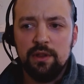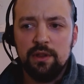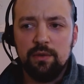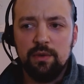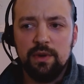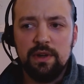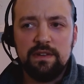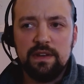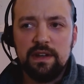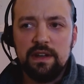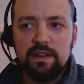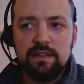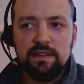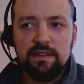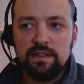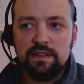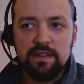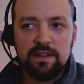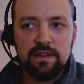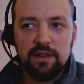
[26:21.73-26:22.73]
The reason
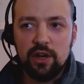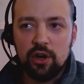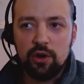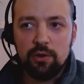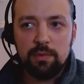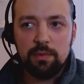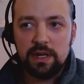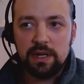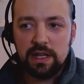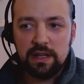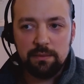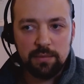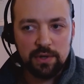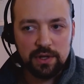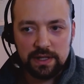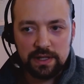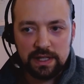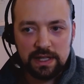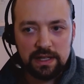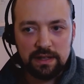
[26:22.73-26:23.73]
is nobody
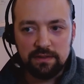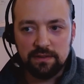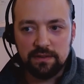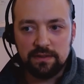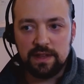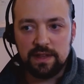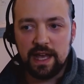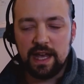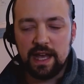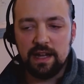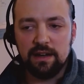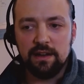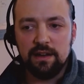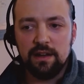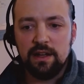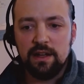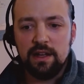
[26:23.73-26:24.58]
believes that